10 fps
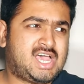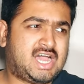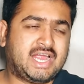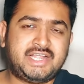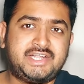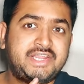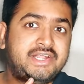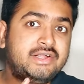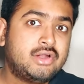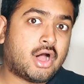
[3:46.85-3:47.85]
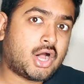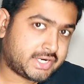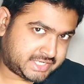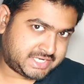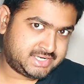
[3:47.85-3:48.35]
I did
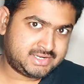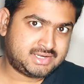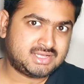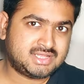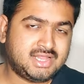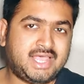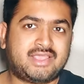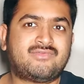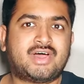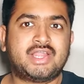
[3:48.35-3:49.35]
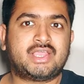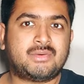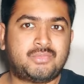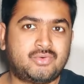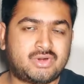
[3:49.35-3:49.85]
not like Vaani
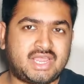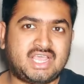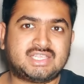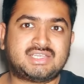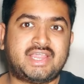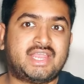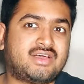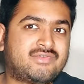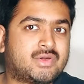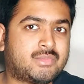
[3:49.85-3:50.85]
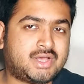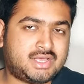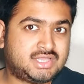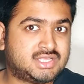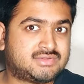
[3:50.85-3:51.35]
Kapoor as Naina
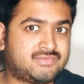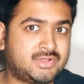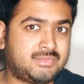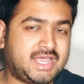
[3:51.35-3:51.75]
Verma in this film,